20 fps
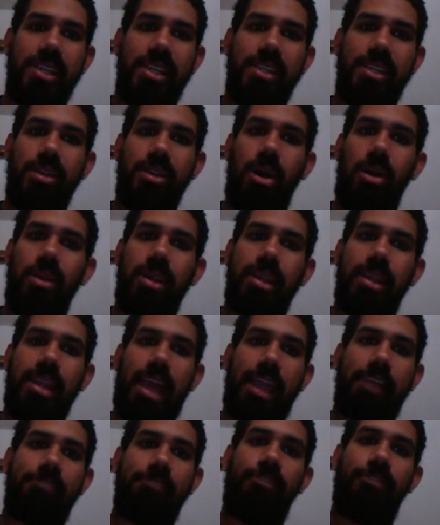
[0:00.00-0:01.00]
It's only
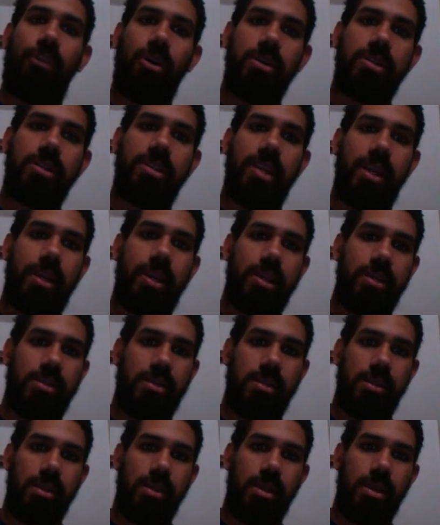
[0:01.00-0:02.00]
like 4 cities.
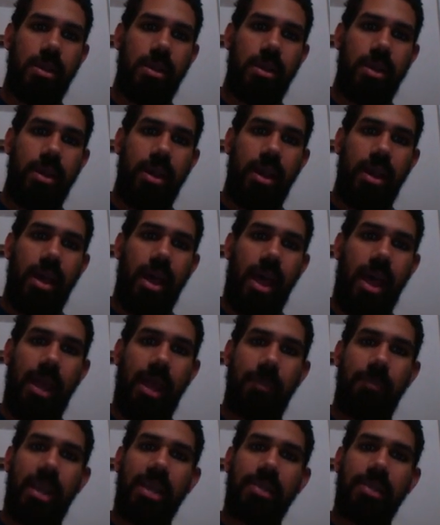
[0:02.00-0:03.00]

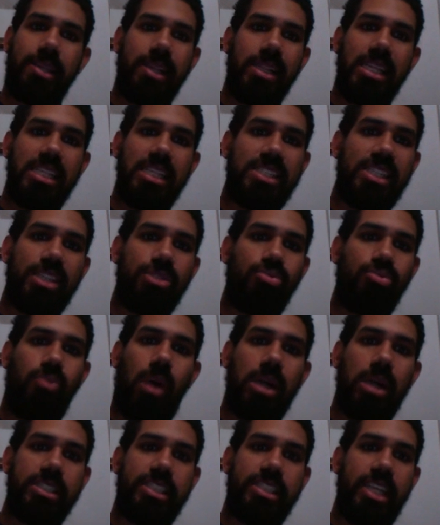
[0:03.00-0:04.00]
And basically just
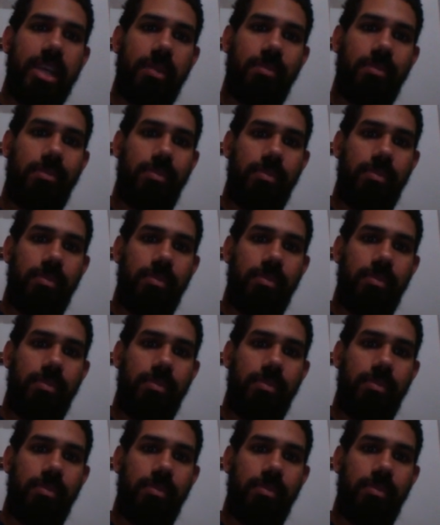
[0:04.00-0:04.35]
one gym.